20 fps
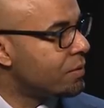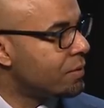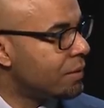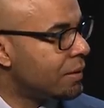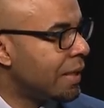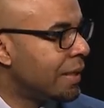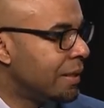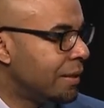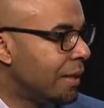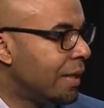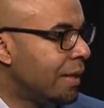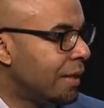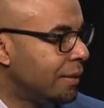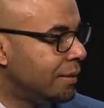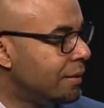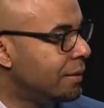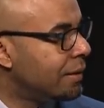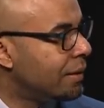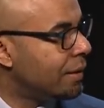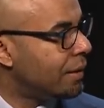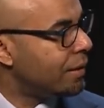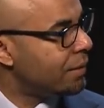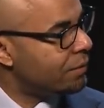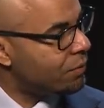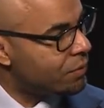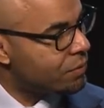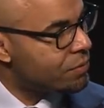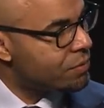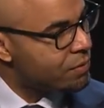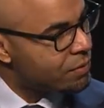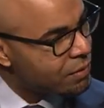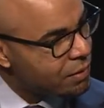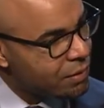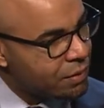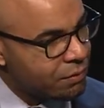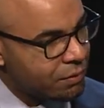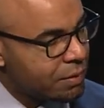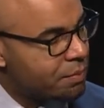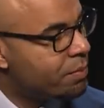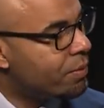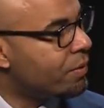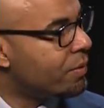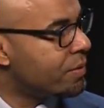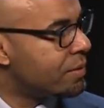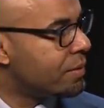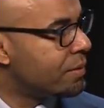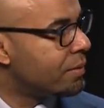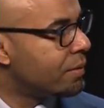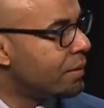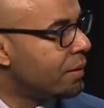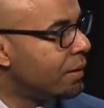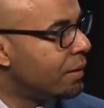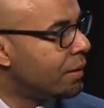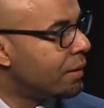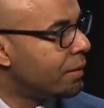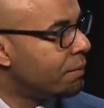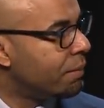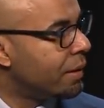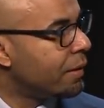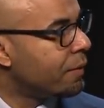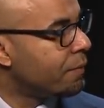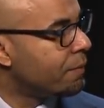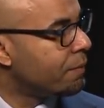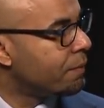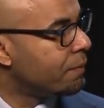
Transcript: that idea and those reports better.